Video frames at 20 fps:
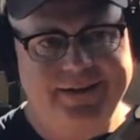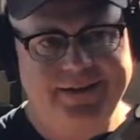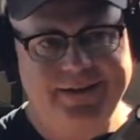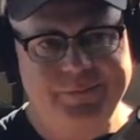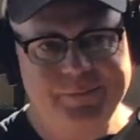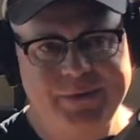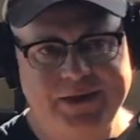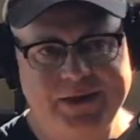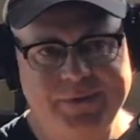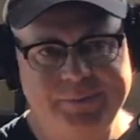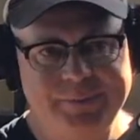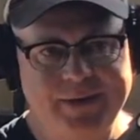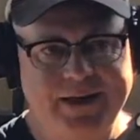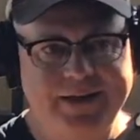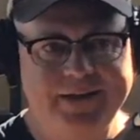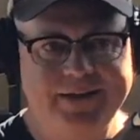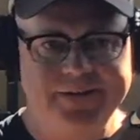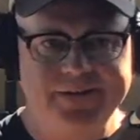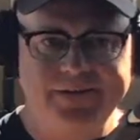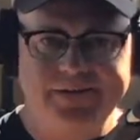Mickey
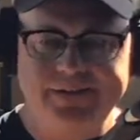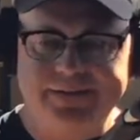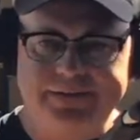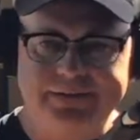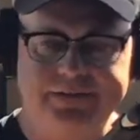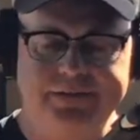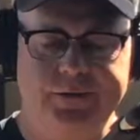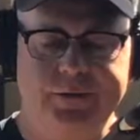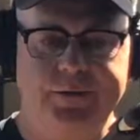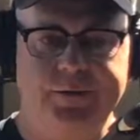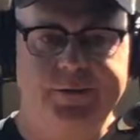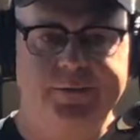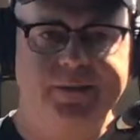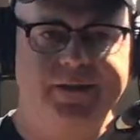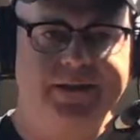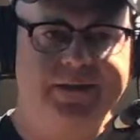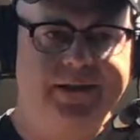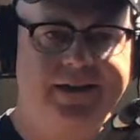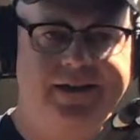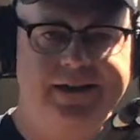Baker. And he's like, "Oh my
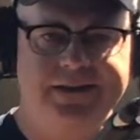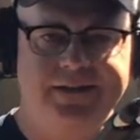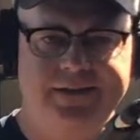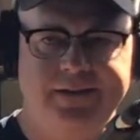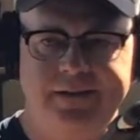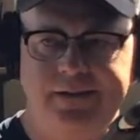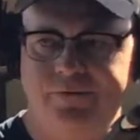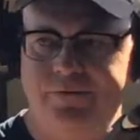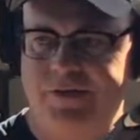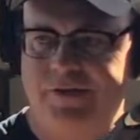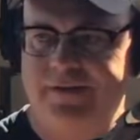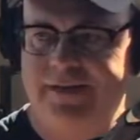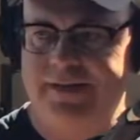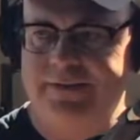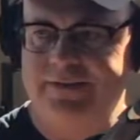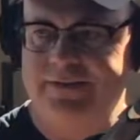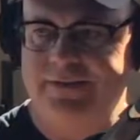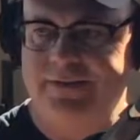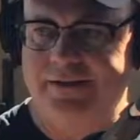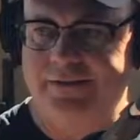God, I love all
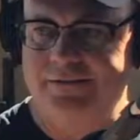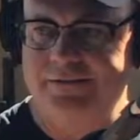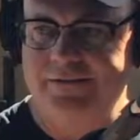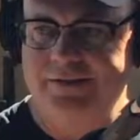that stuff."